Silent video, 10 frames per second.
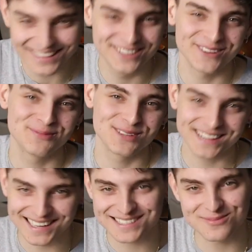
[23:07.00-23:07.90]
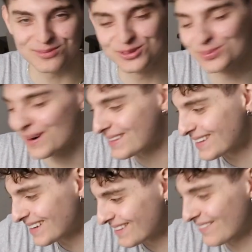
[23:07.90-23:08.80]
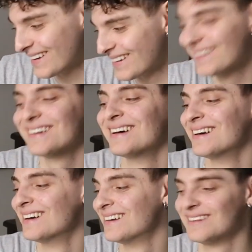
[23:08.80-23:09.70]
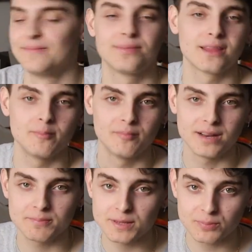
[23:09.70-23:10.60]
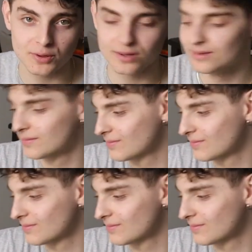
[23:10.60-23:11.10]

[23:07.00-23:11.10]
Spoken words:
Yeah, put that as a blooper at the end of the video. Many people